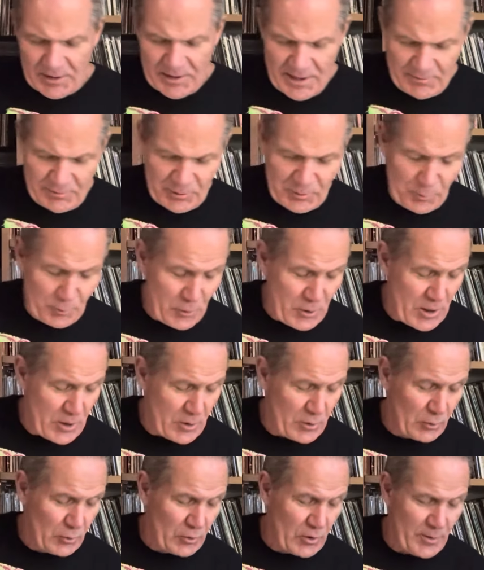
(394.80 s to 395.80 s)
that was pretty
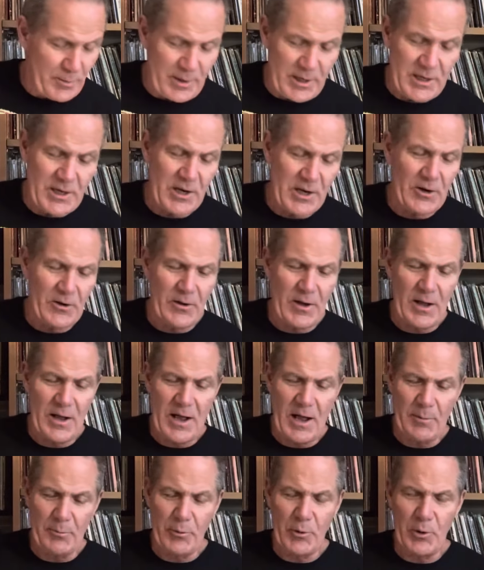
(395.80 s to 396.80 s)
cool. I mean, you know,
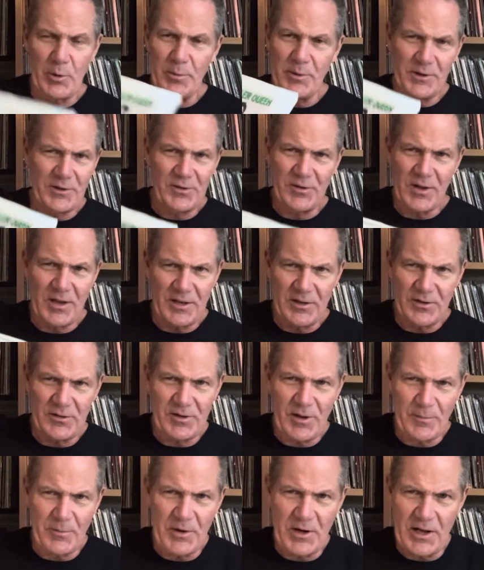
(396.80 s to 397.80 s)
I'll put them in, in
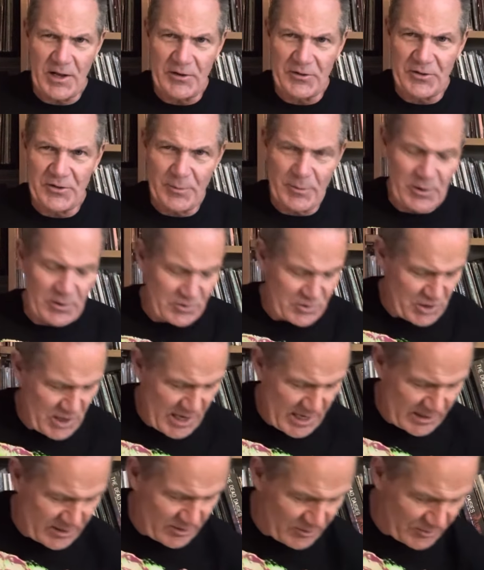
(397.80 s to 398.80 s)
something else, some other
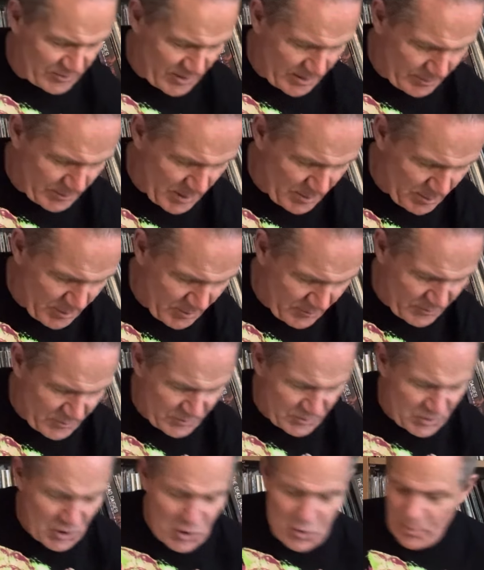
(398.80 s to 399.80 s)
jacket or something, but for
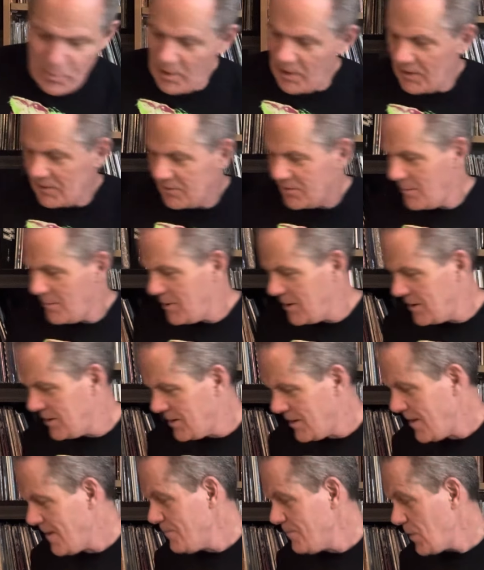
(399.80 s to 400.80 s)
two bucks, I mean,
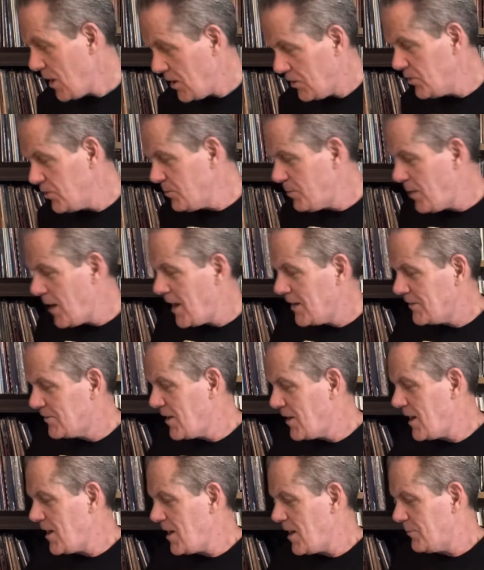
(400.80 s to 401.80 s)
I couldn't pass
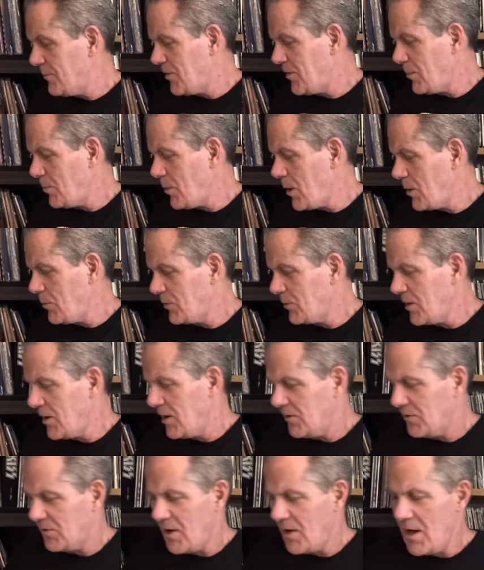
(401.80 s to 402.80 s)
that up. Same way with
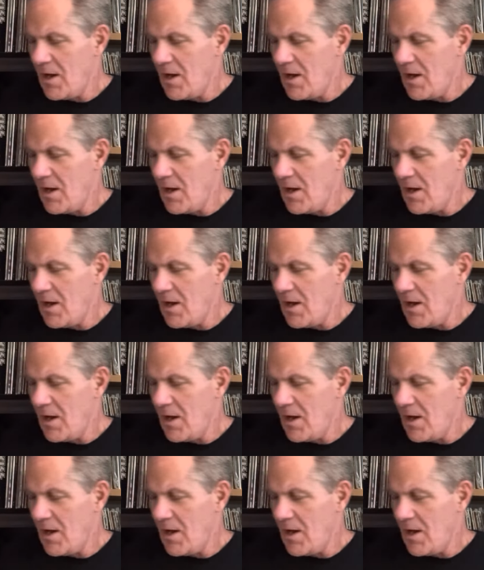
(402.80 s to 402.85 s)
this.